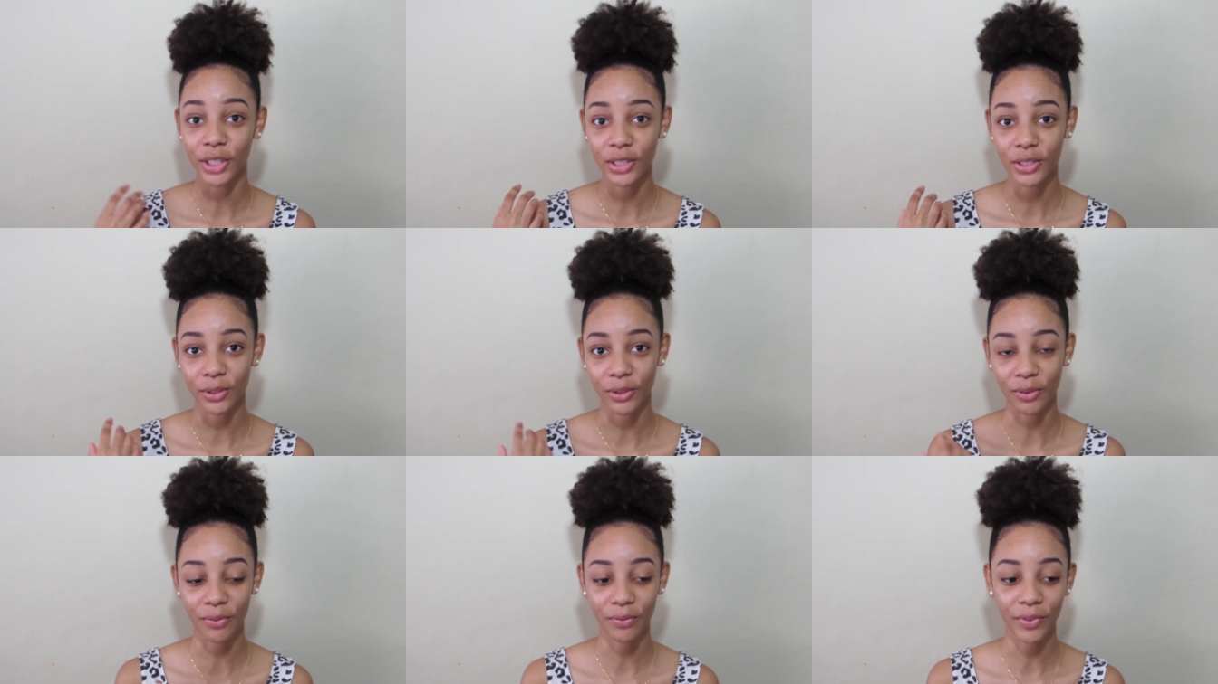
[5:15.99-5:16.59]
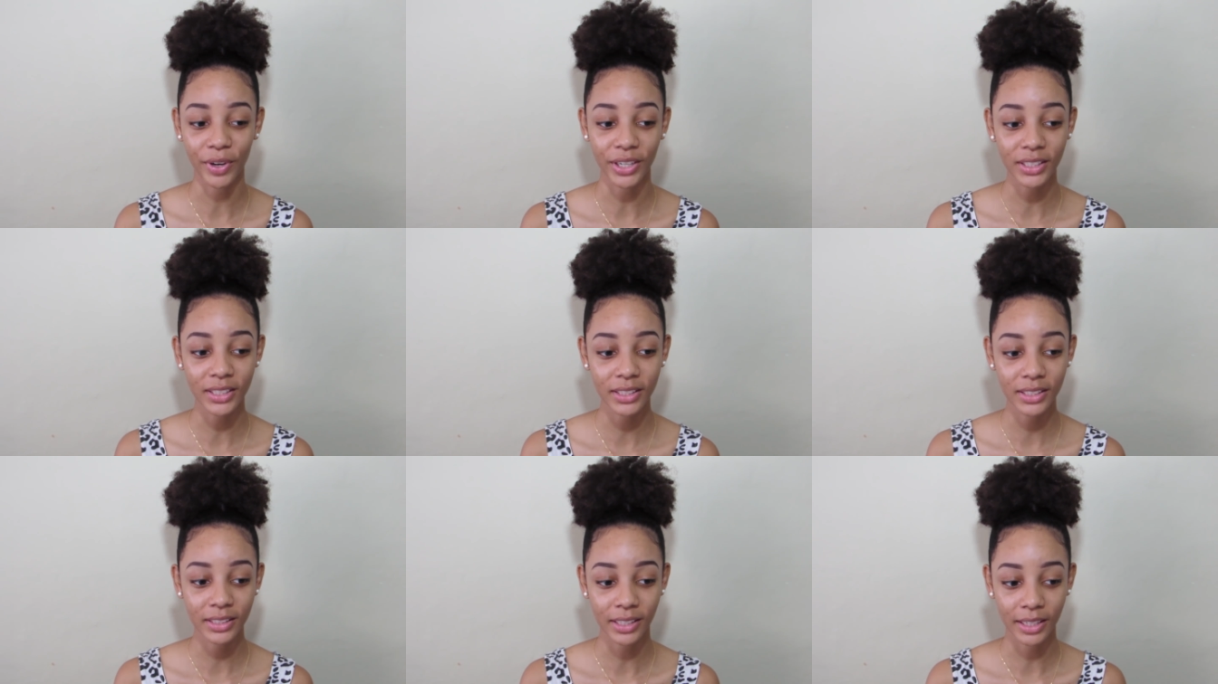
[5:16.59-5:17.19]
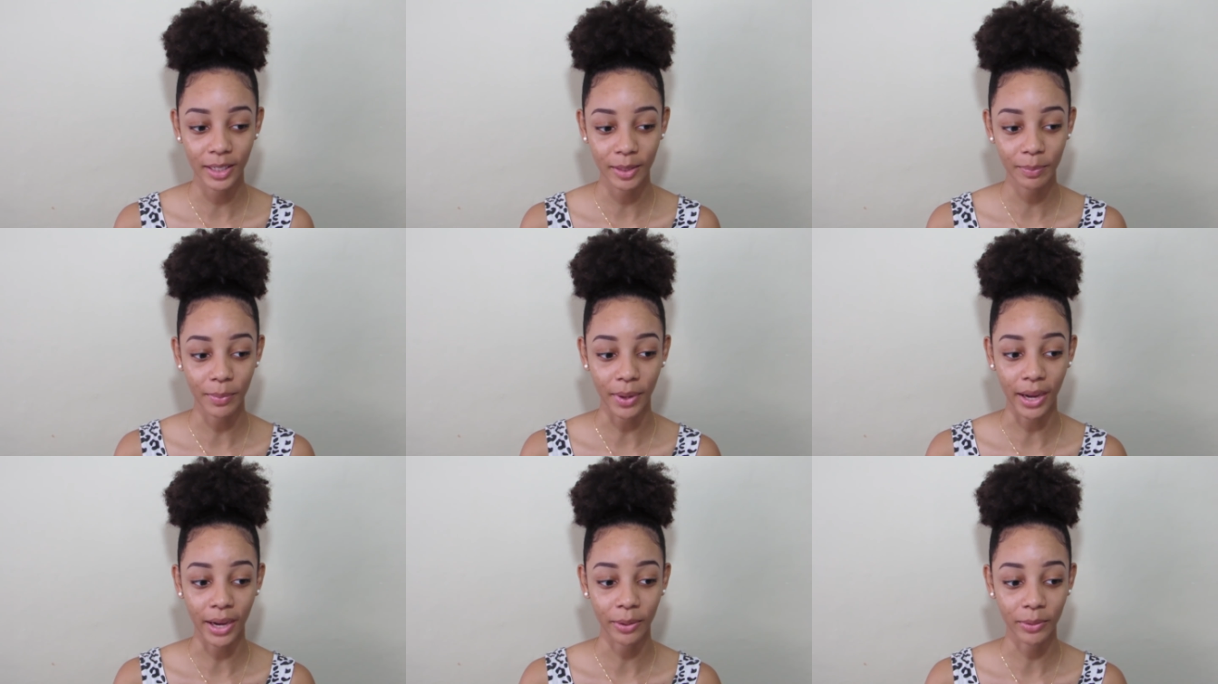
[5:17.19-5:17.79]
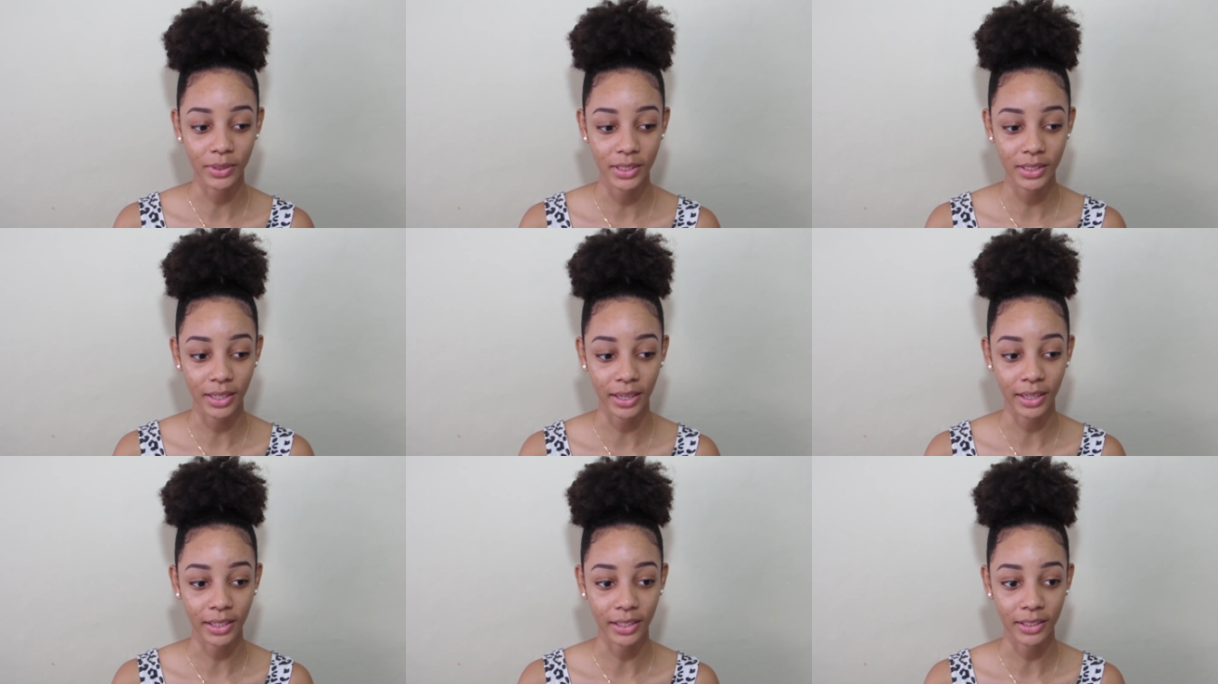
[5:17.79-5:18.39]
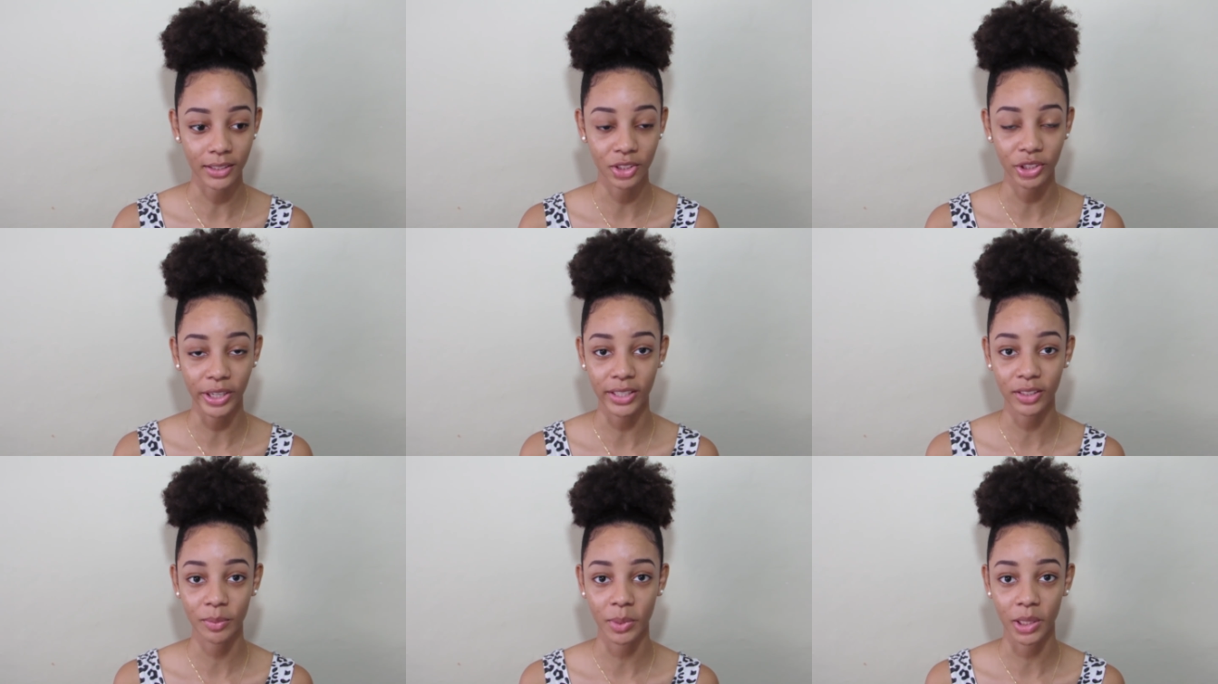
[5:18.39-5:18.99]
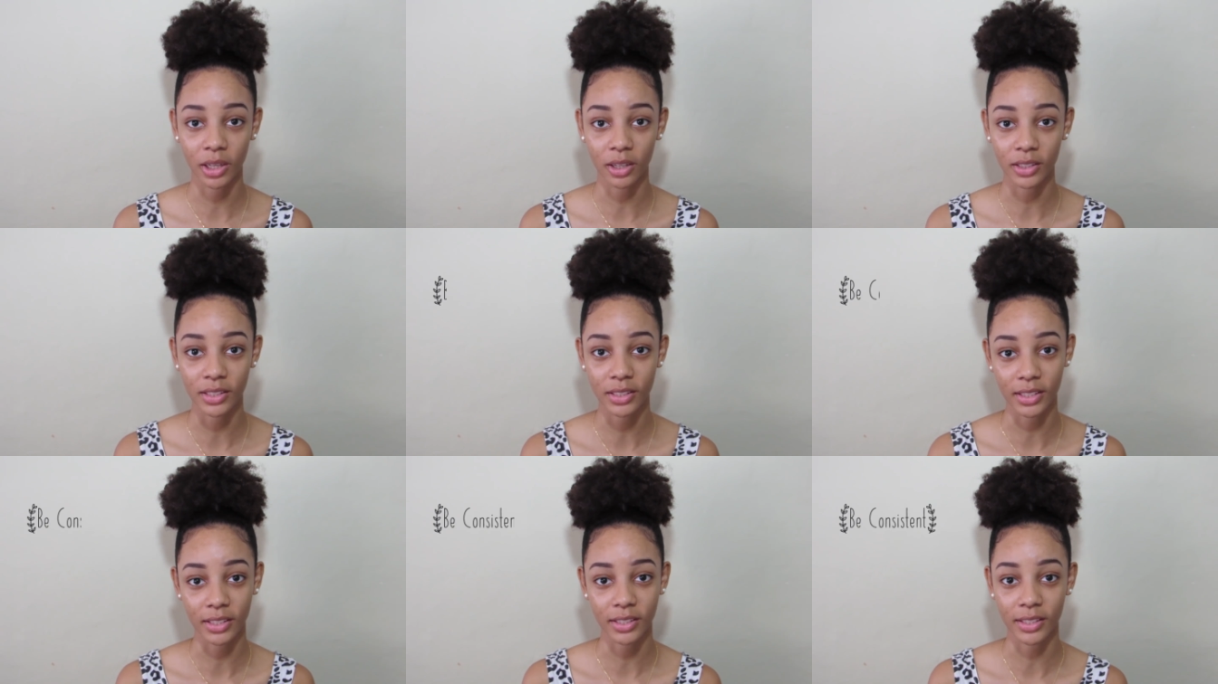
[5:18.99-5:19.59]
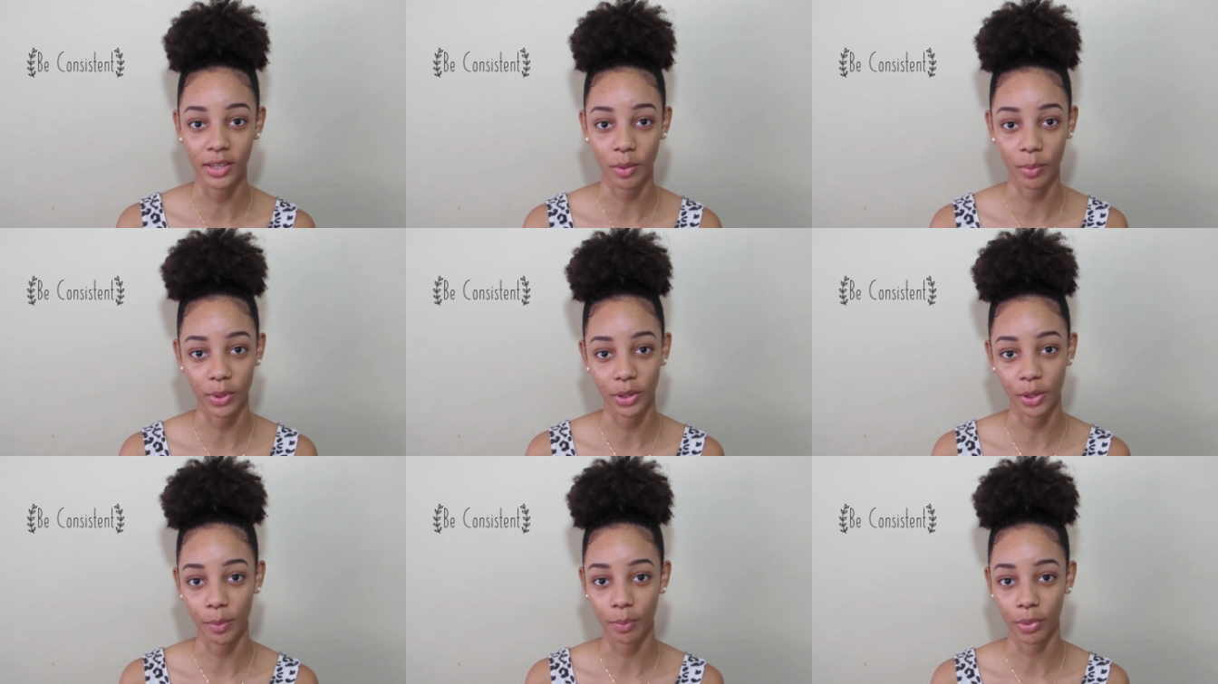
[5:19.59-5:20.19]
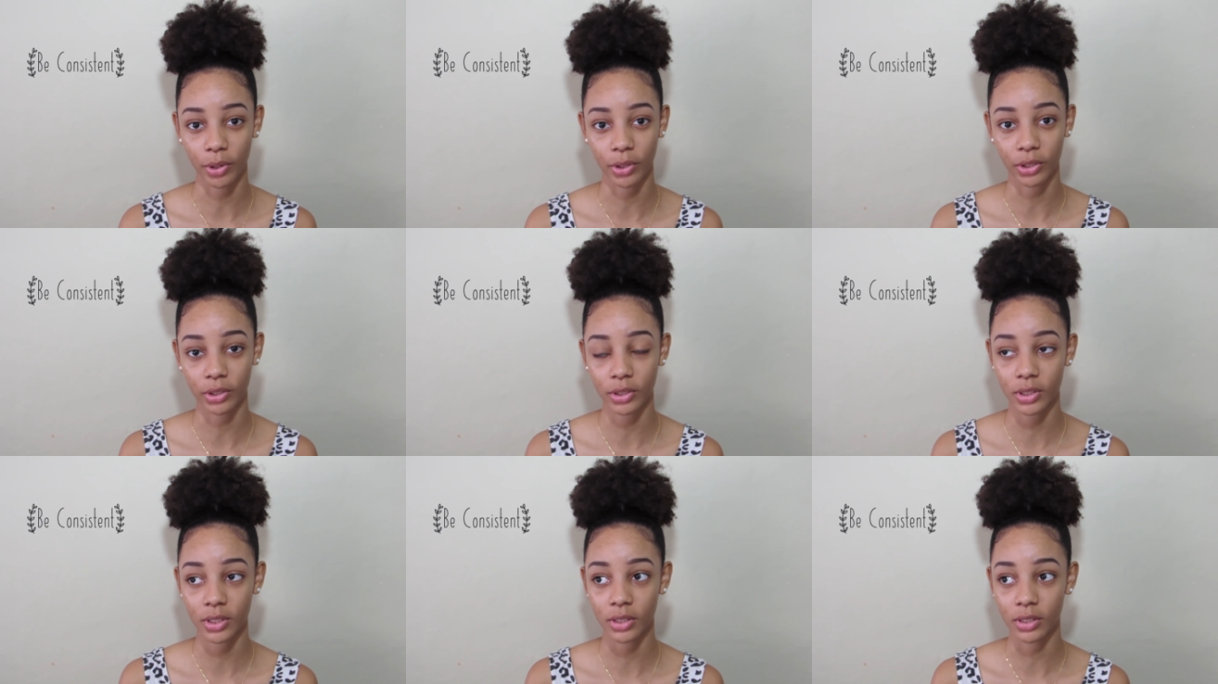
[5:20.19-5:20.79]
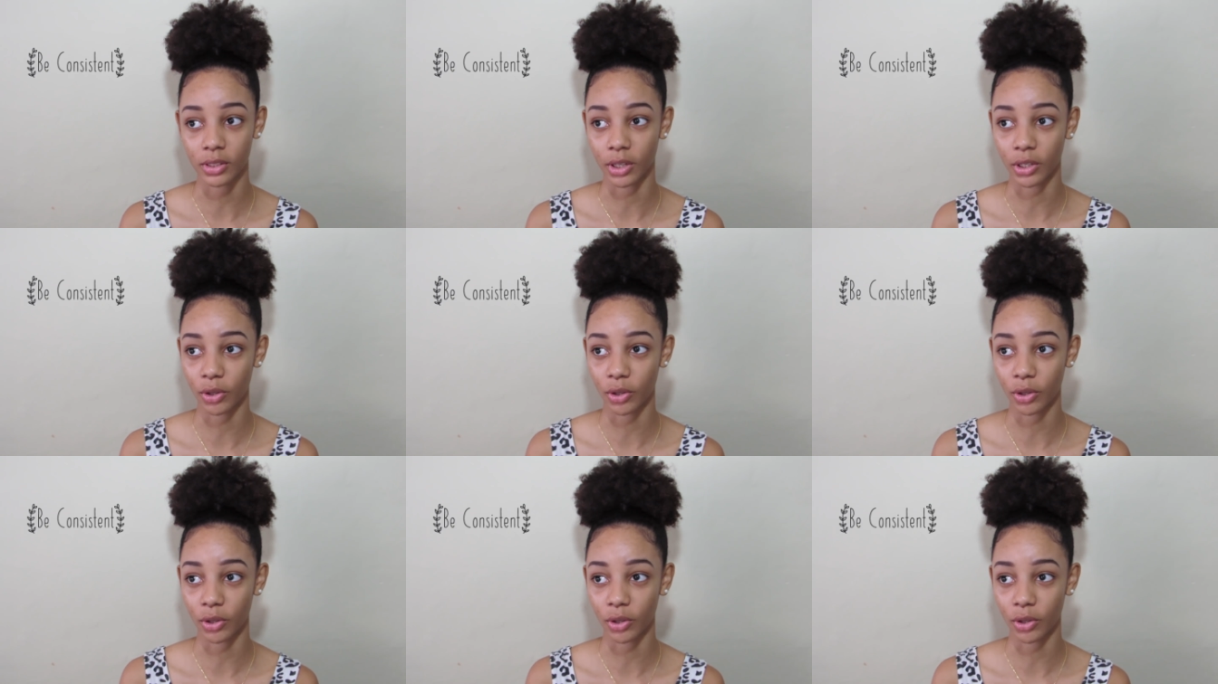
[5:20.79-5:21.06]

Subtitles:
So the first tip I would say is try to be consistent with your products.